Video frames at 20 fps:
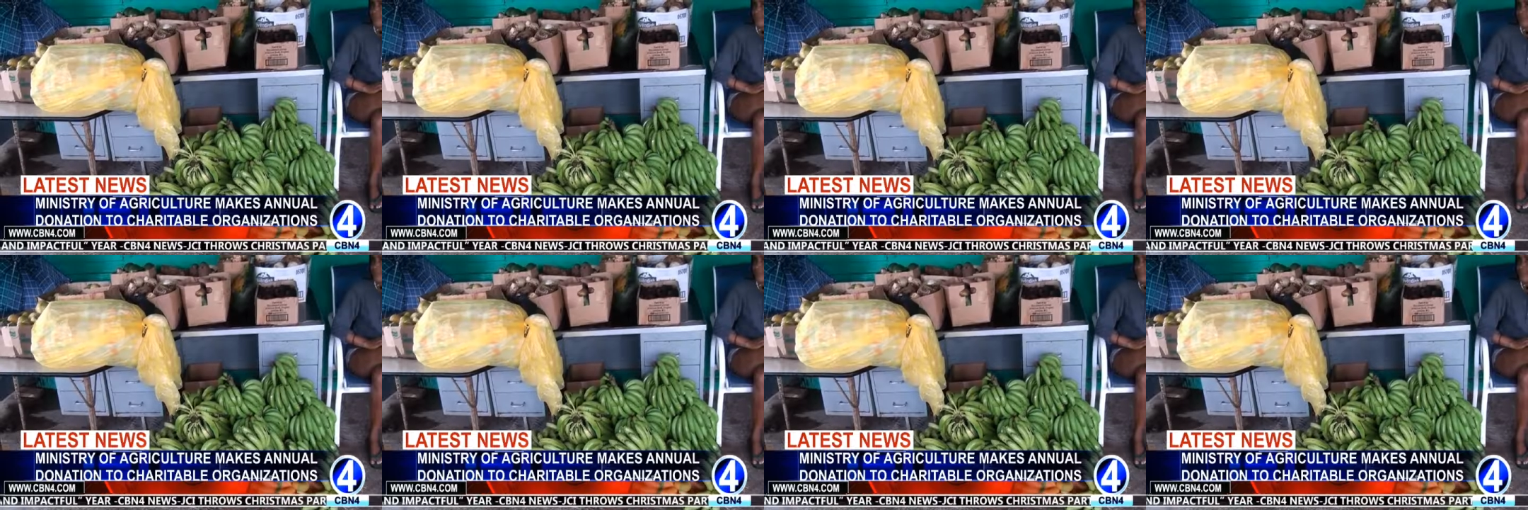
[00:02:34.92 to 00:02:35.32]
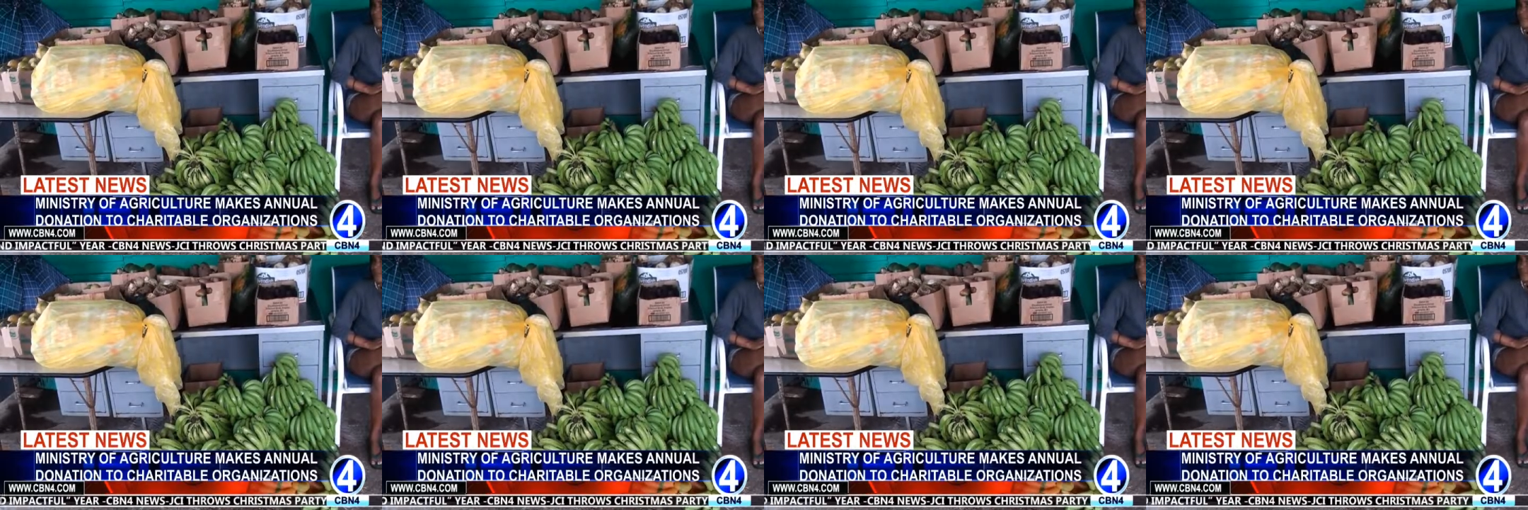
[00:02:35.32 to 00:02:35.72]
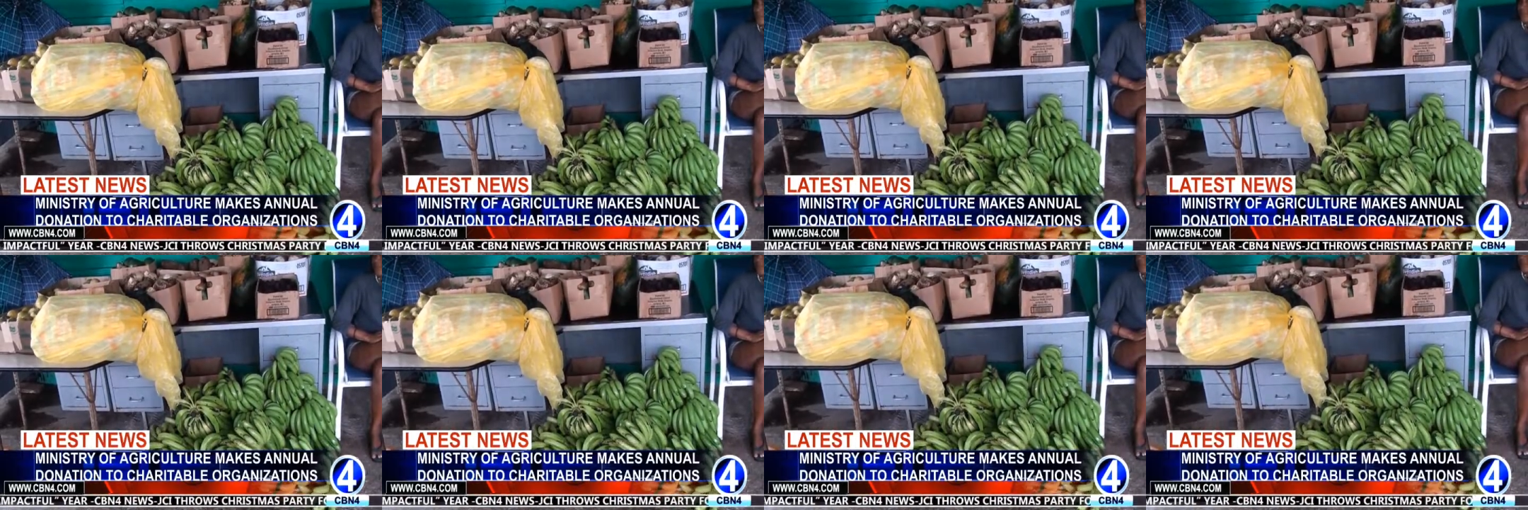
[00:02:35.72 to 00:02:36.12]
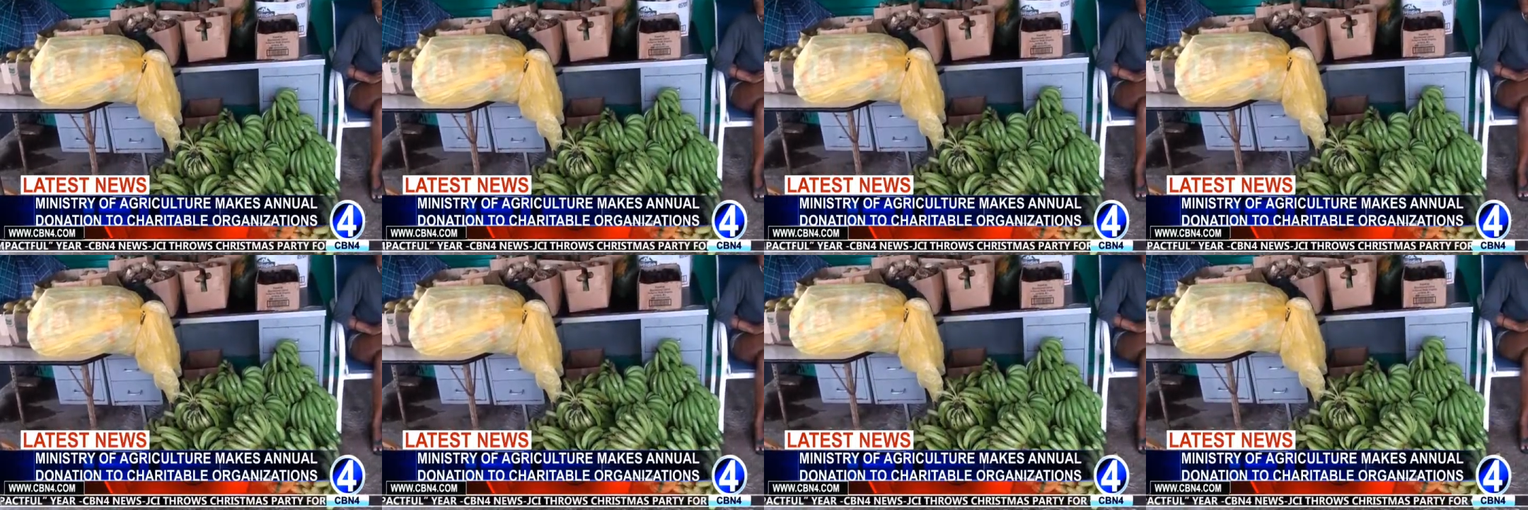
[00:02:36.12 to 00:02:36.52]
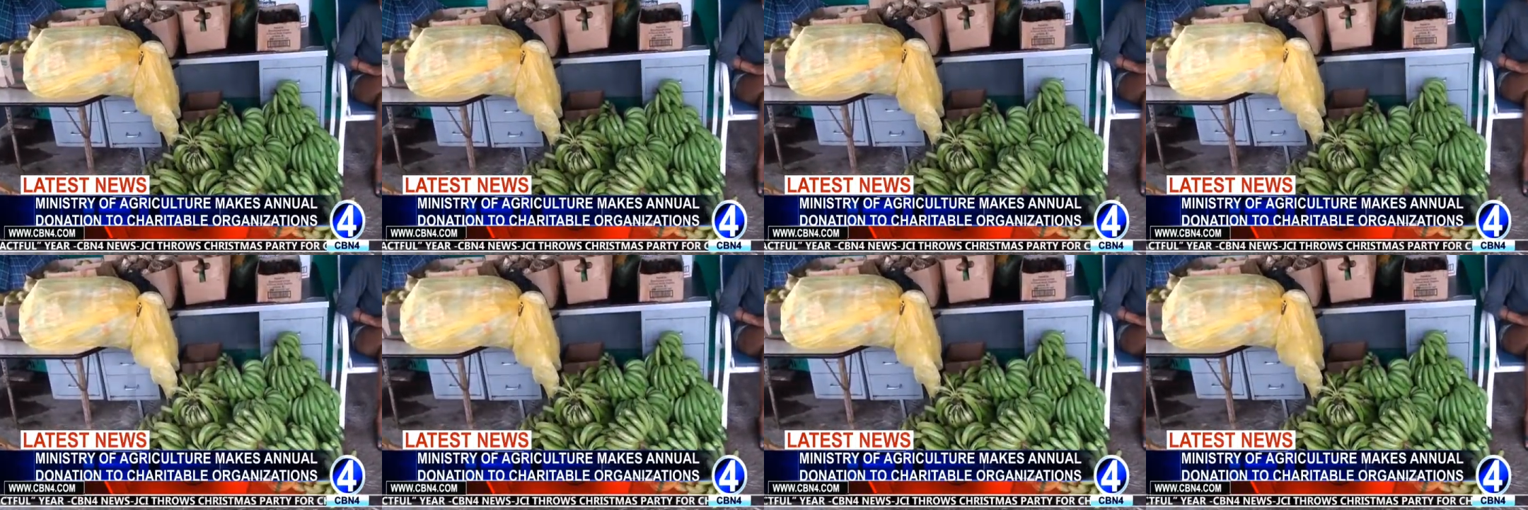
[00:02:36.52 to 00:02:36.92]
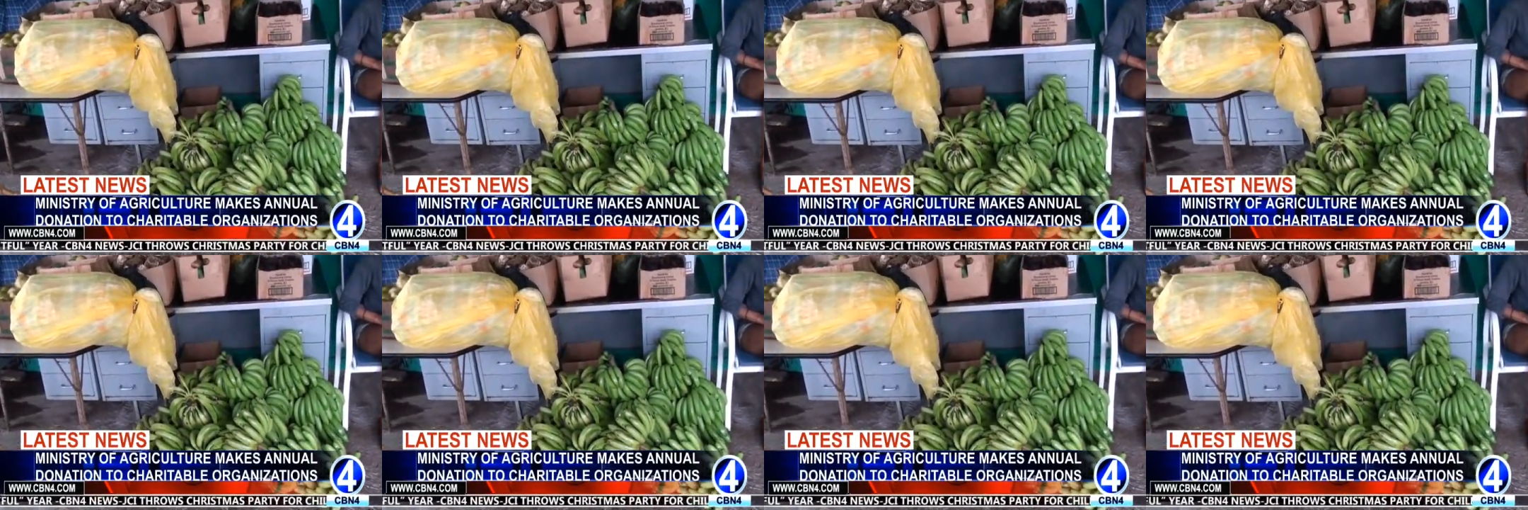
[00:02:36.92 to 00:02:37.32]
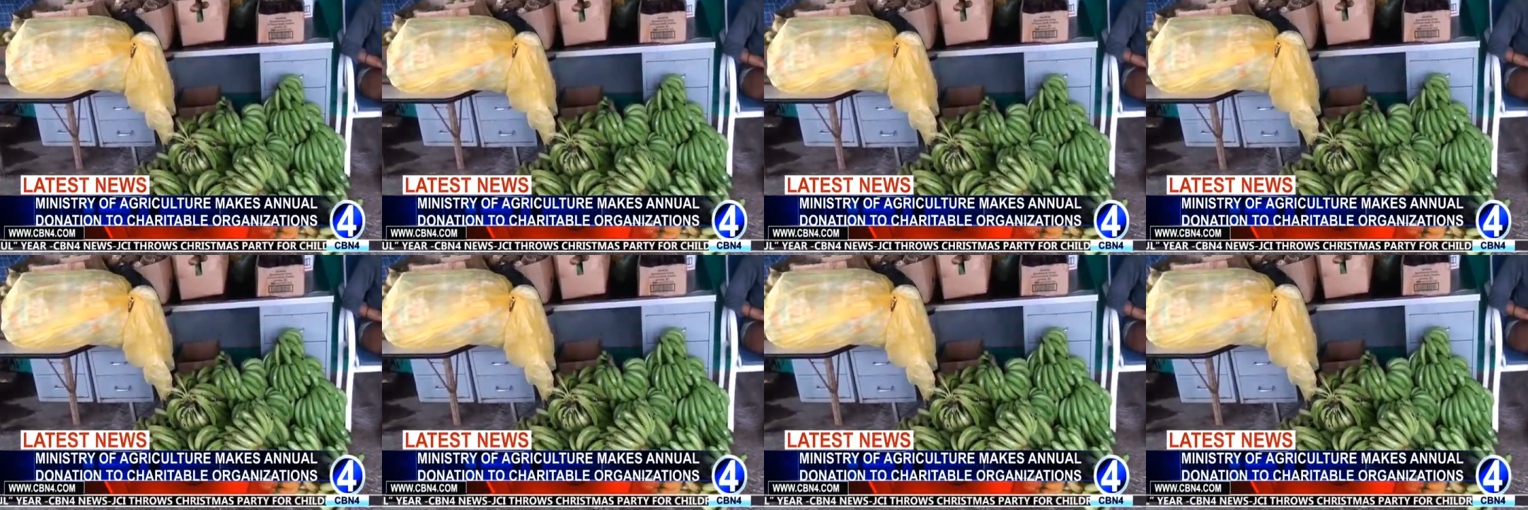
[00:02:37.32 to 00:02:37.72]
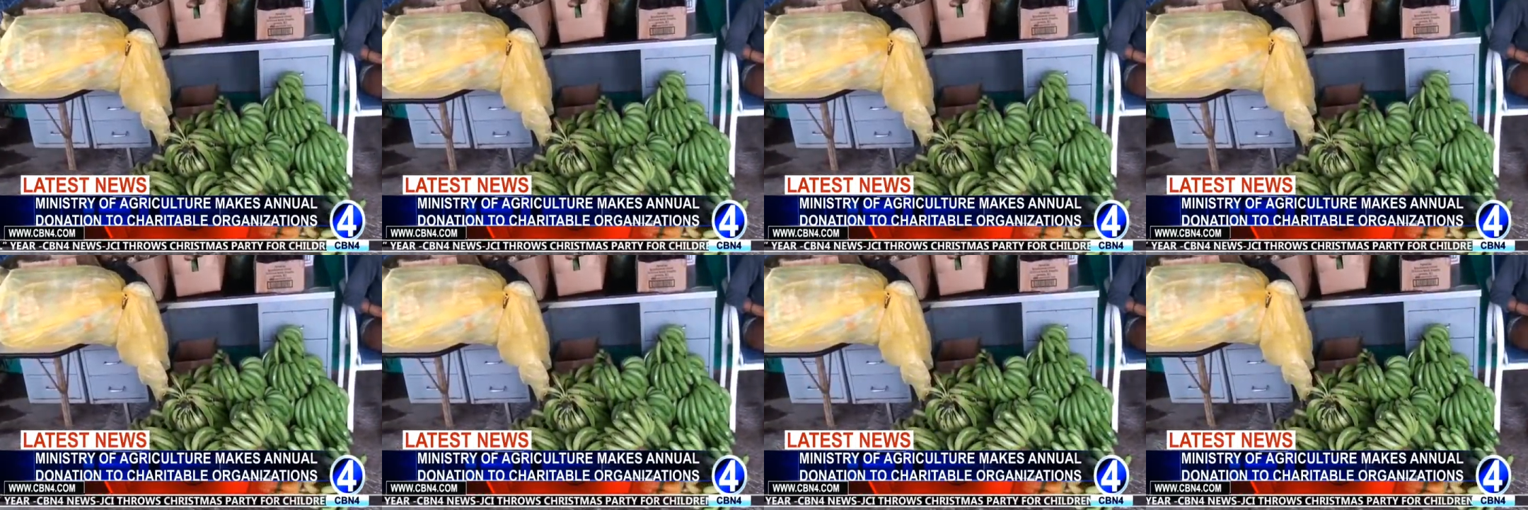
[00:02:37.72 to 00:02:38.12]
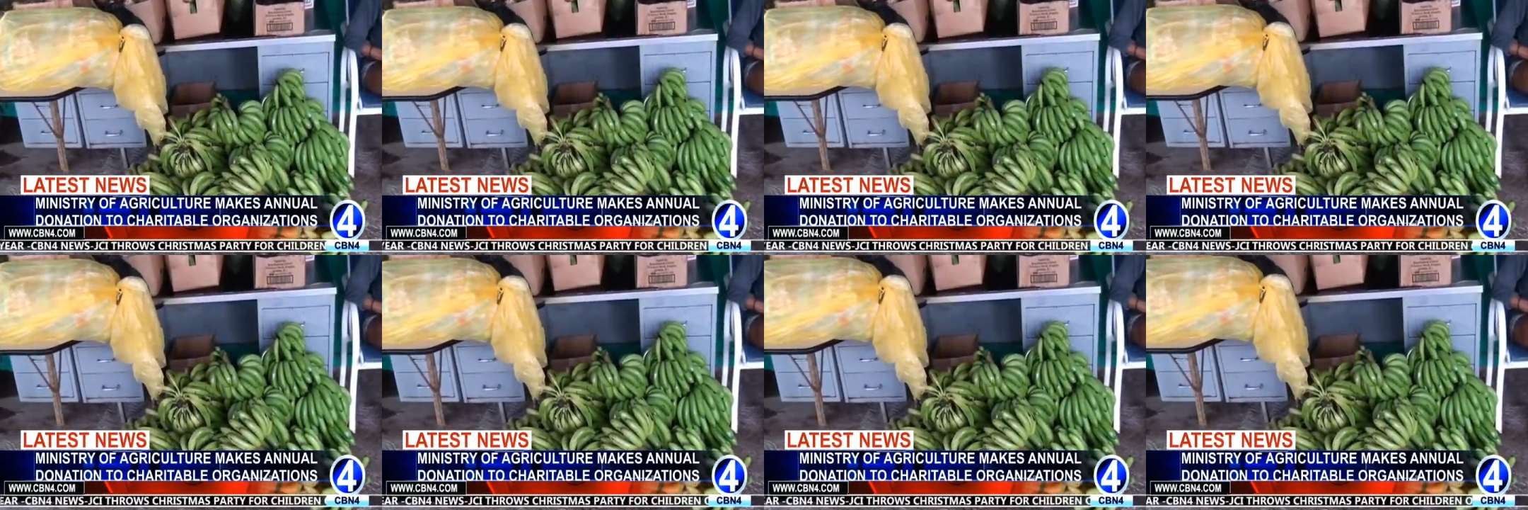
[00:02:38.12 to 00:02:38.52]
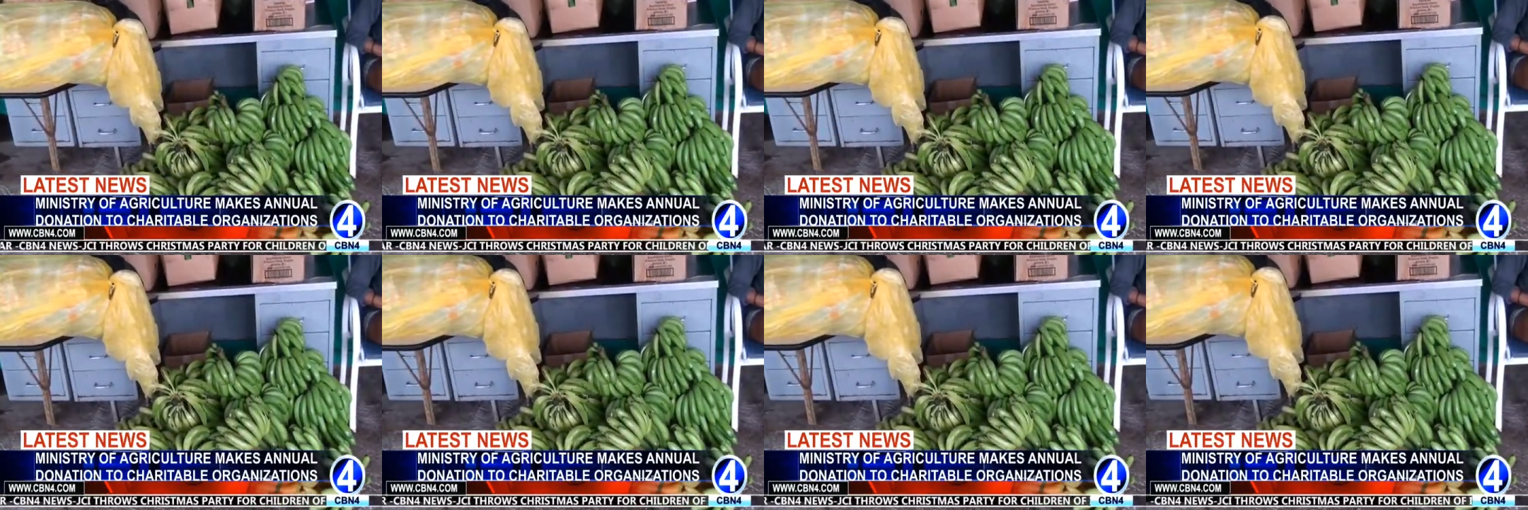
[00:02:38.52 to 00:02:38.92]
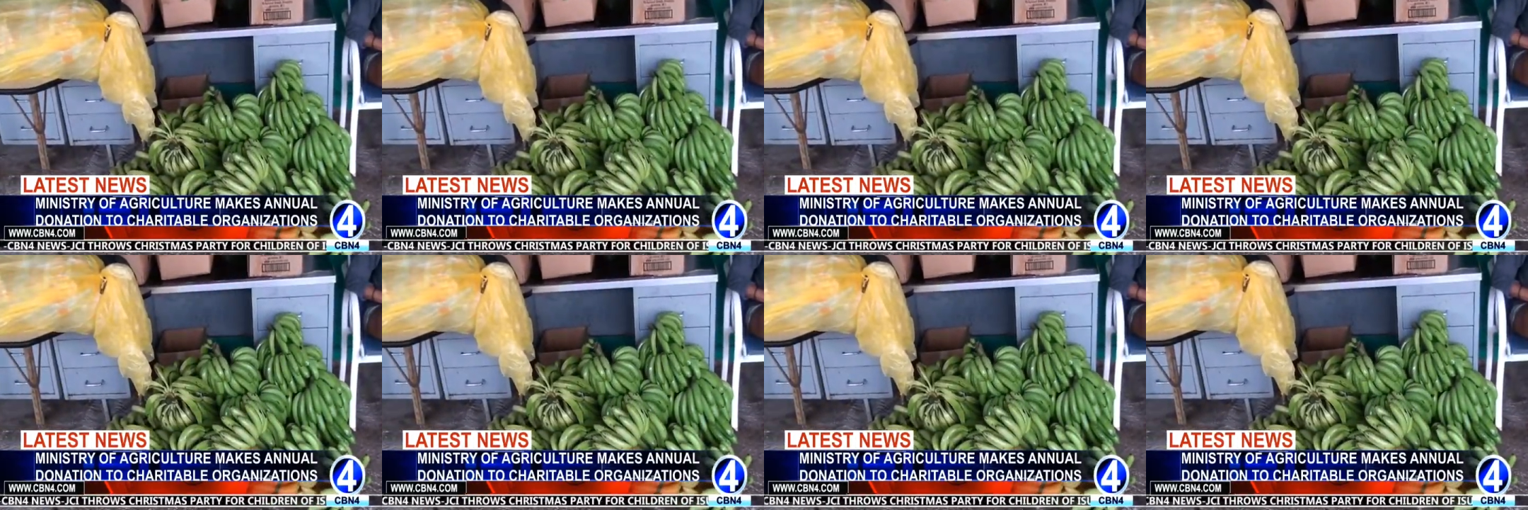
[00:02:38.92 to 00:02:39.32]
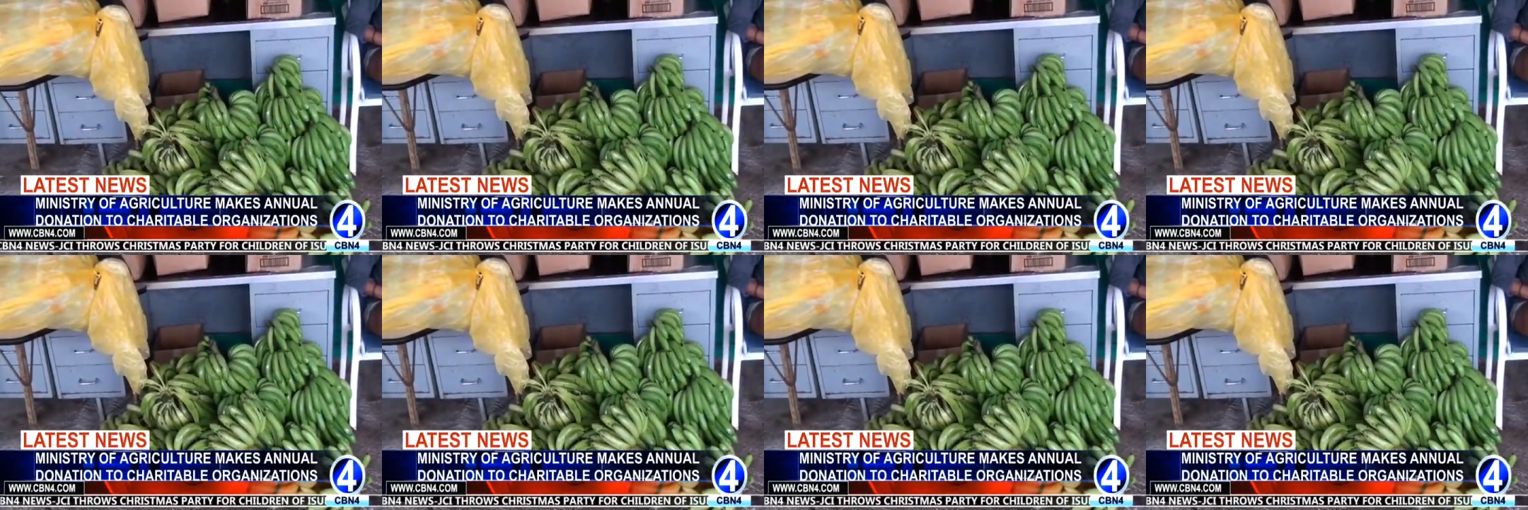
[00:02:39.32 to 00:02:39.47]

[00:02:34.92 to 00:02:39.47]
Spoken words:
(no speaker visible)